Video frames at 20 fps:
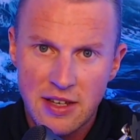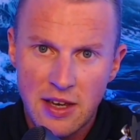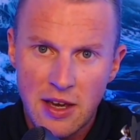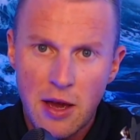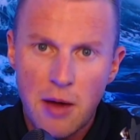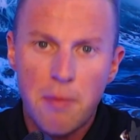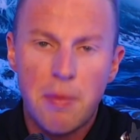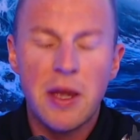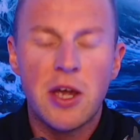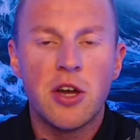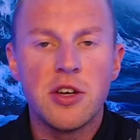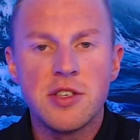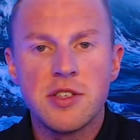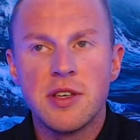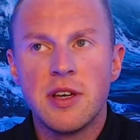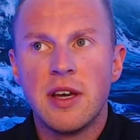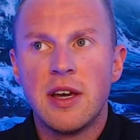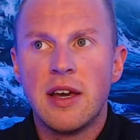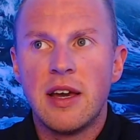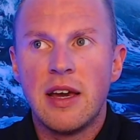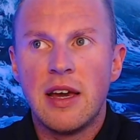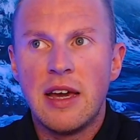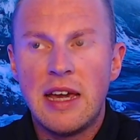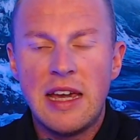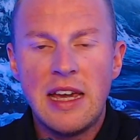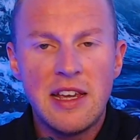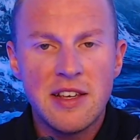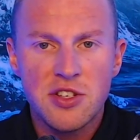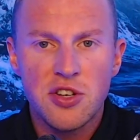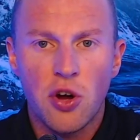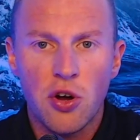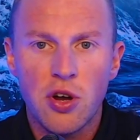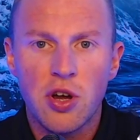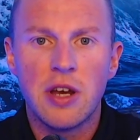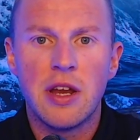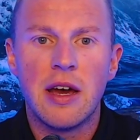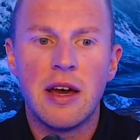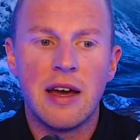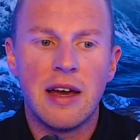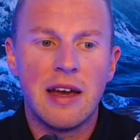Because he's not
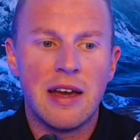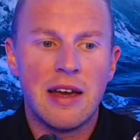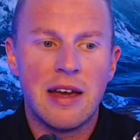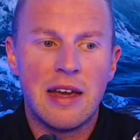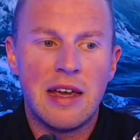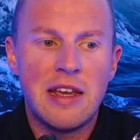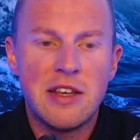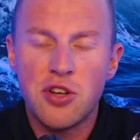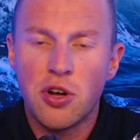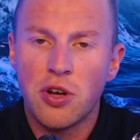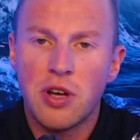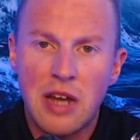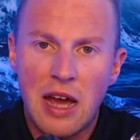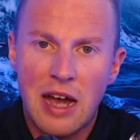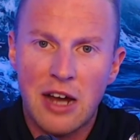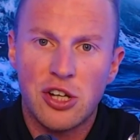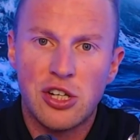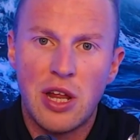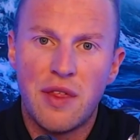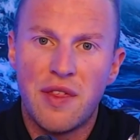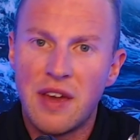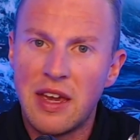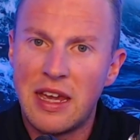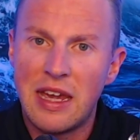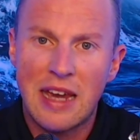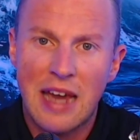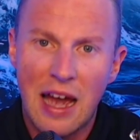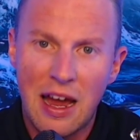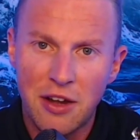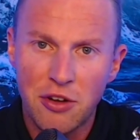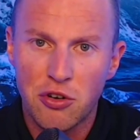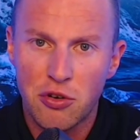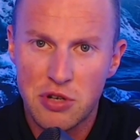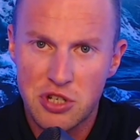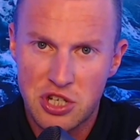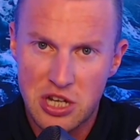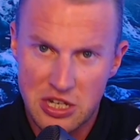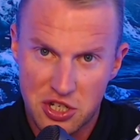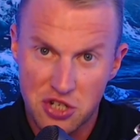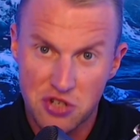gonna actually think he can grow his
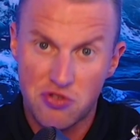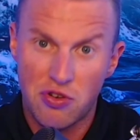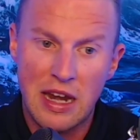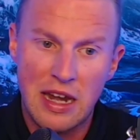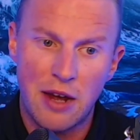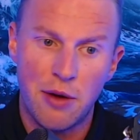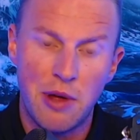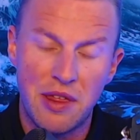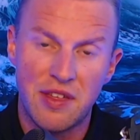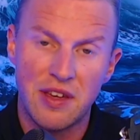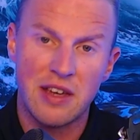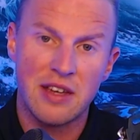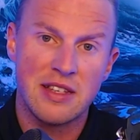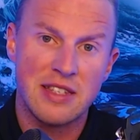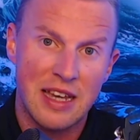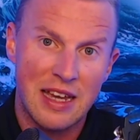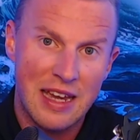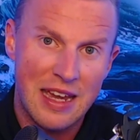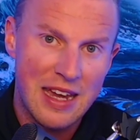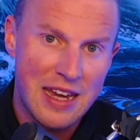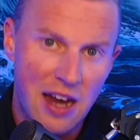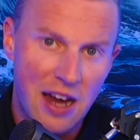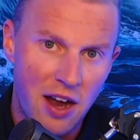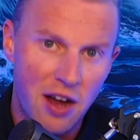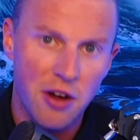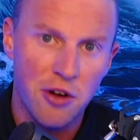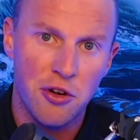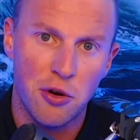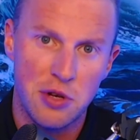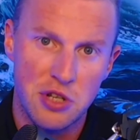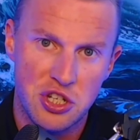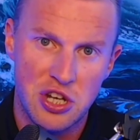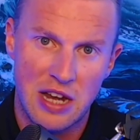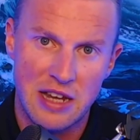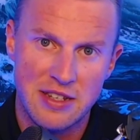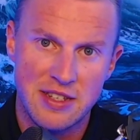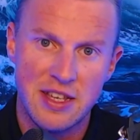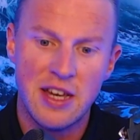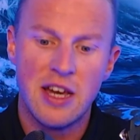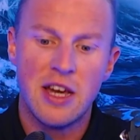chest, because right now he thinks he can't grow his chest.
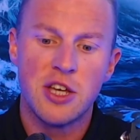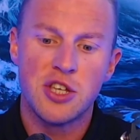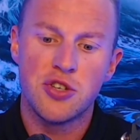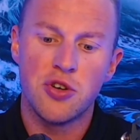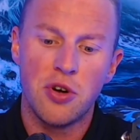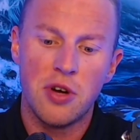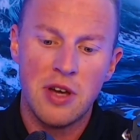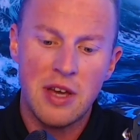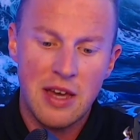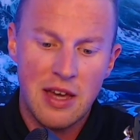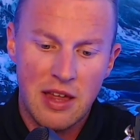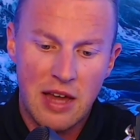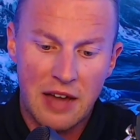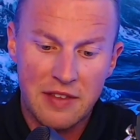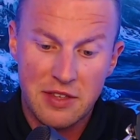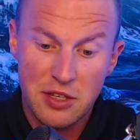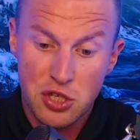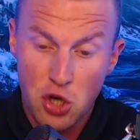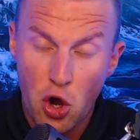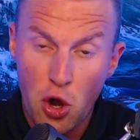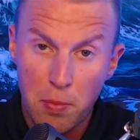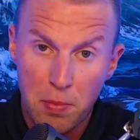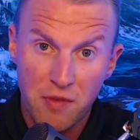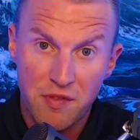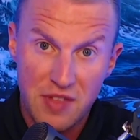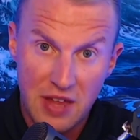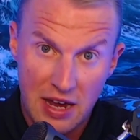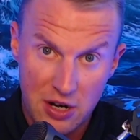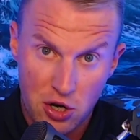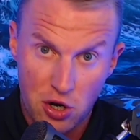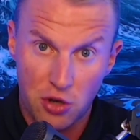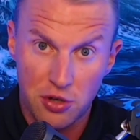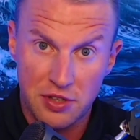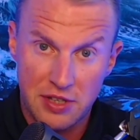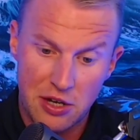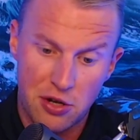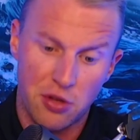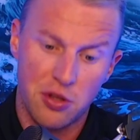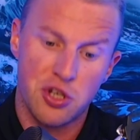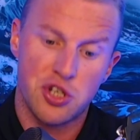So at the top of that content,
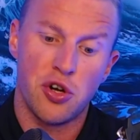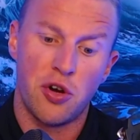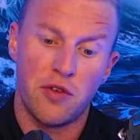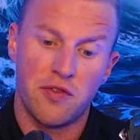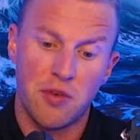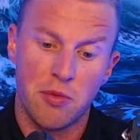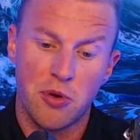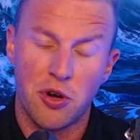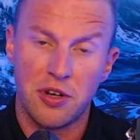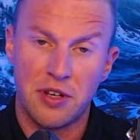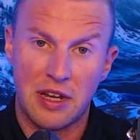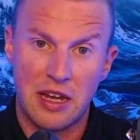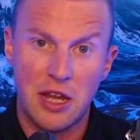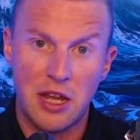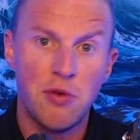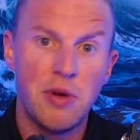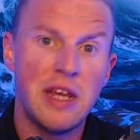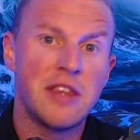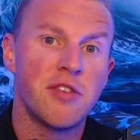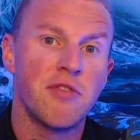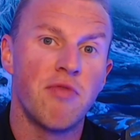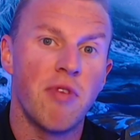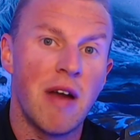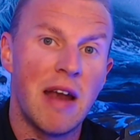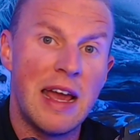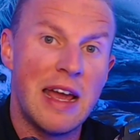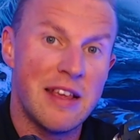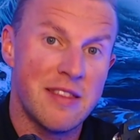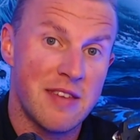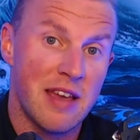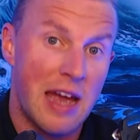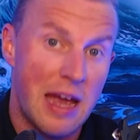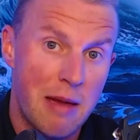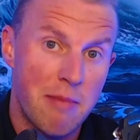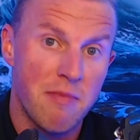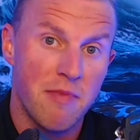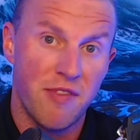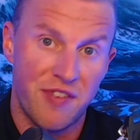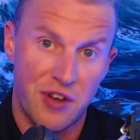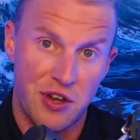on the short form content, you need to relate to him
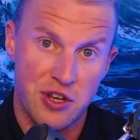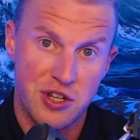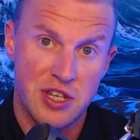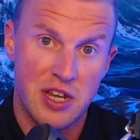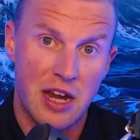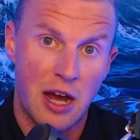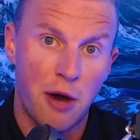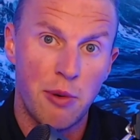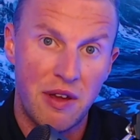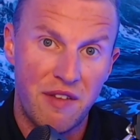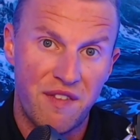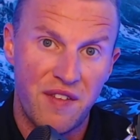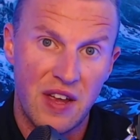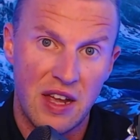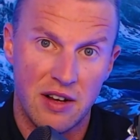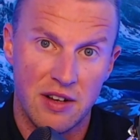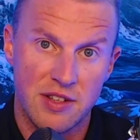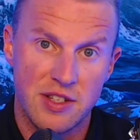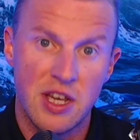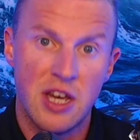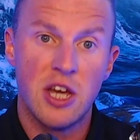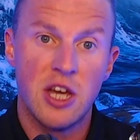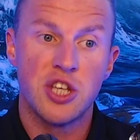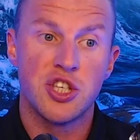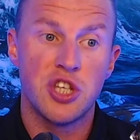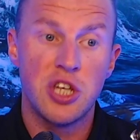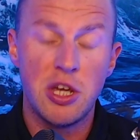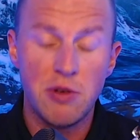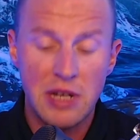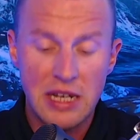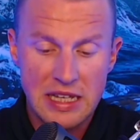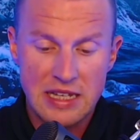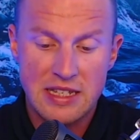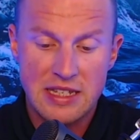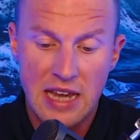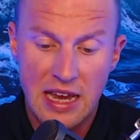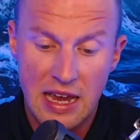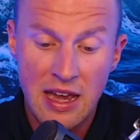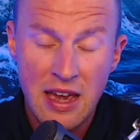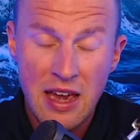first and how he feels. So you need to say,
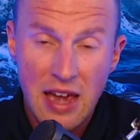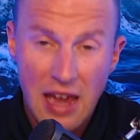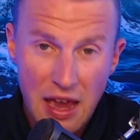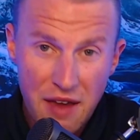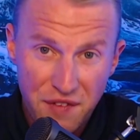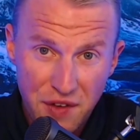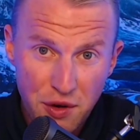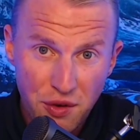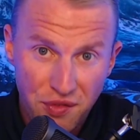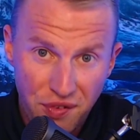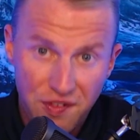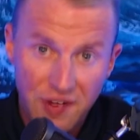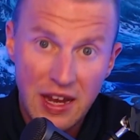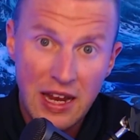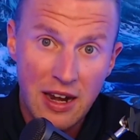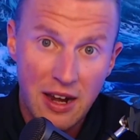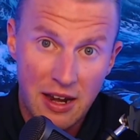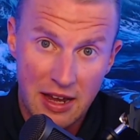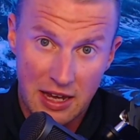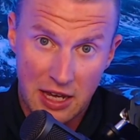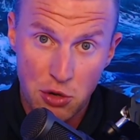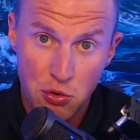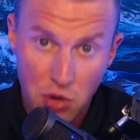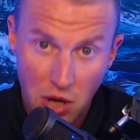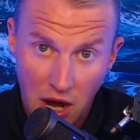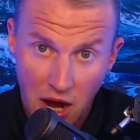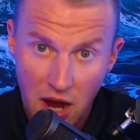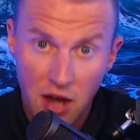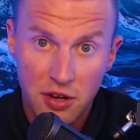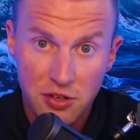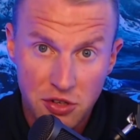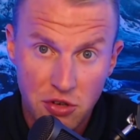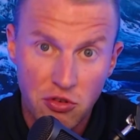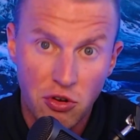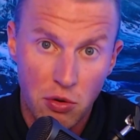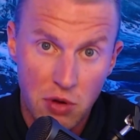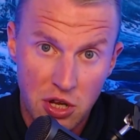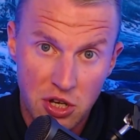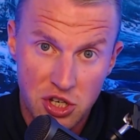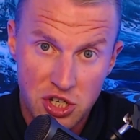if you feel like you can't grow
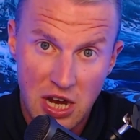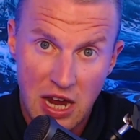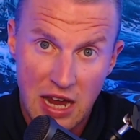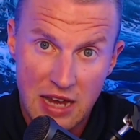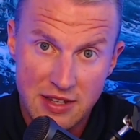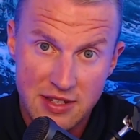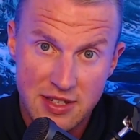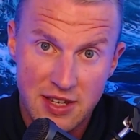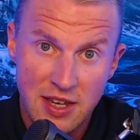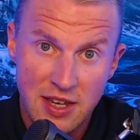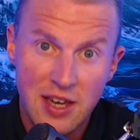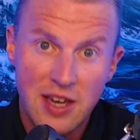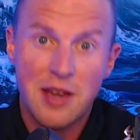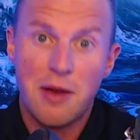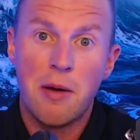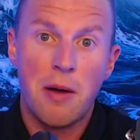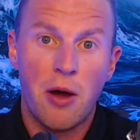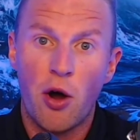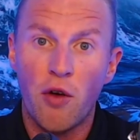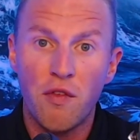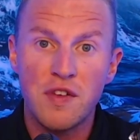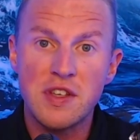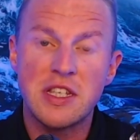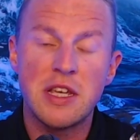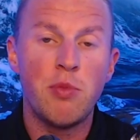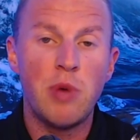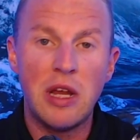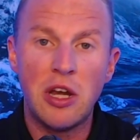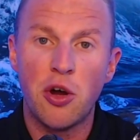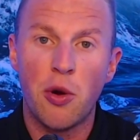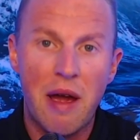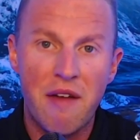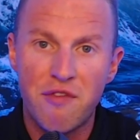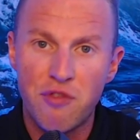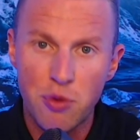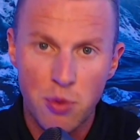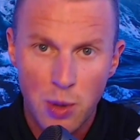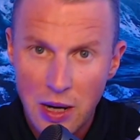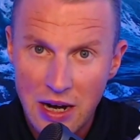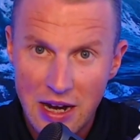your chest, obviously we know
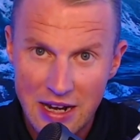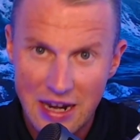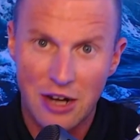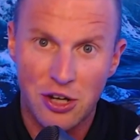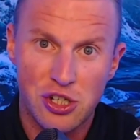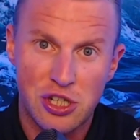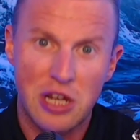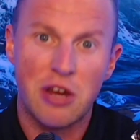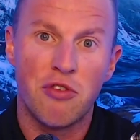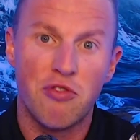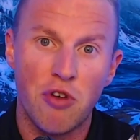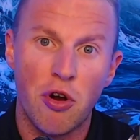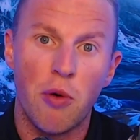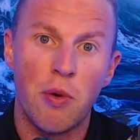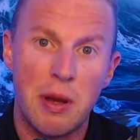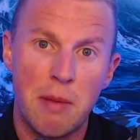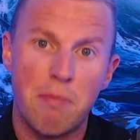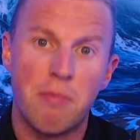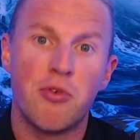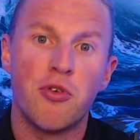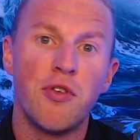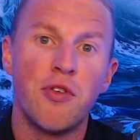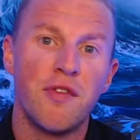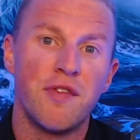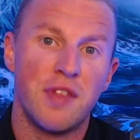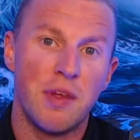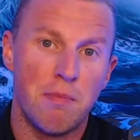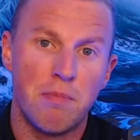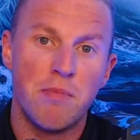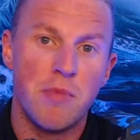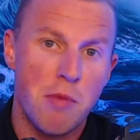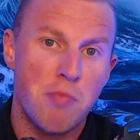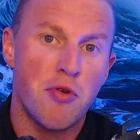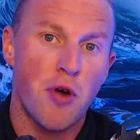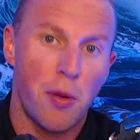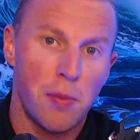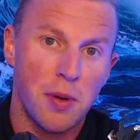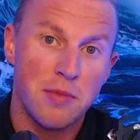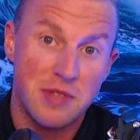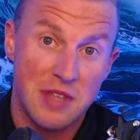everyone can actually grow and improve the
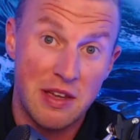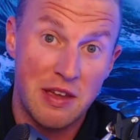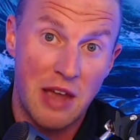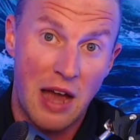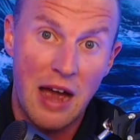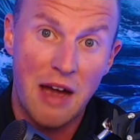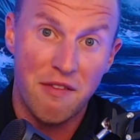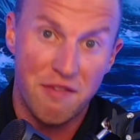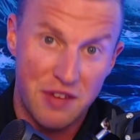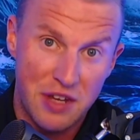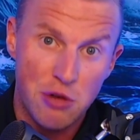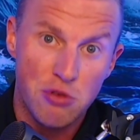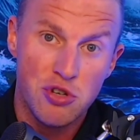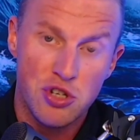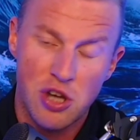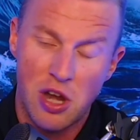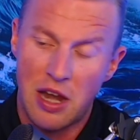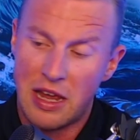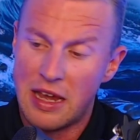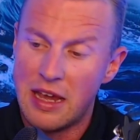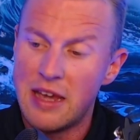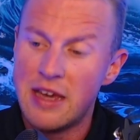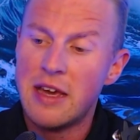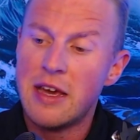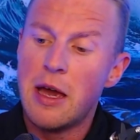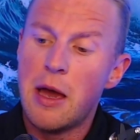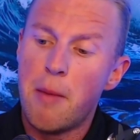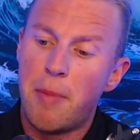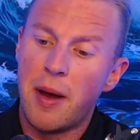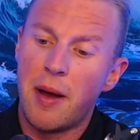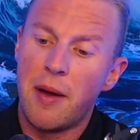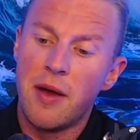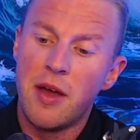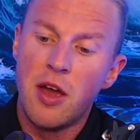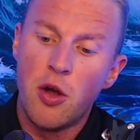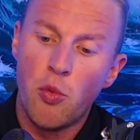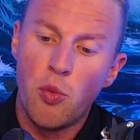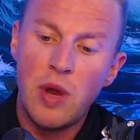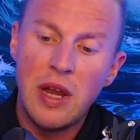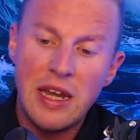problems that you have usually, but
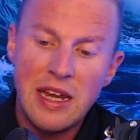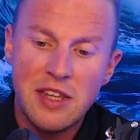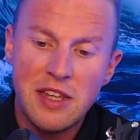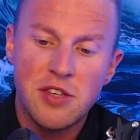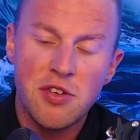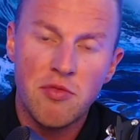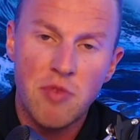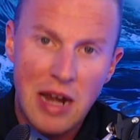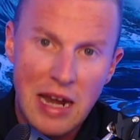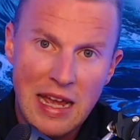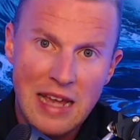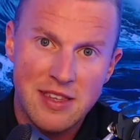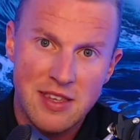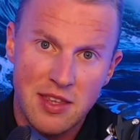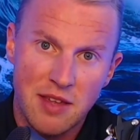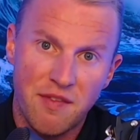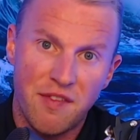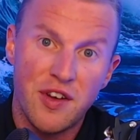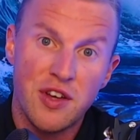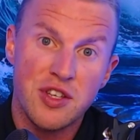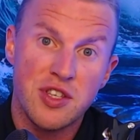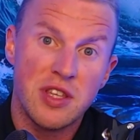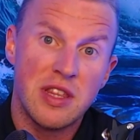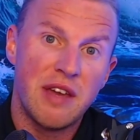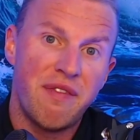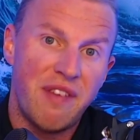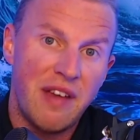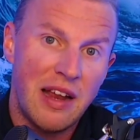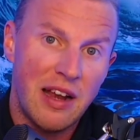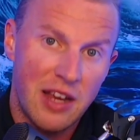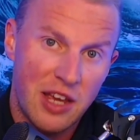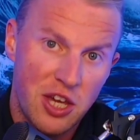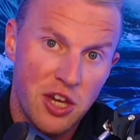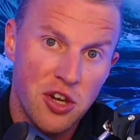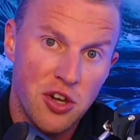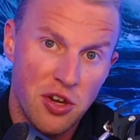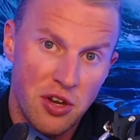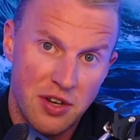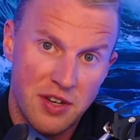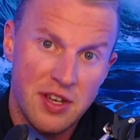we need to relate to them first so they feel
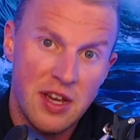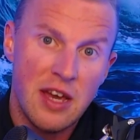heard.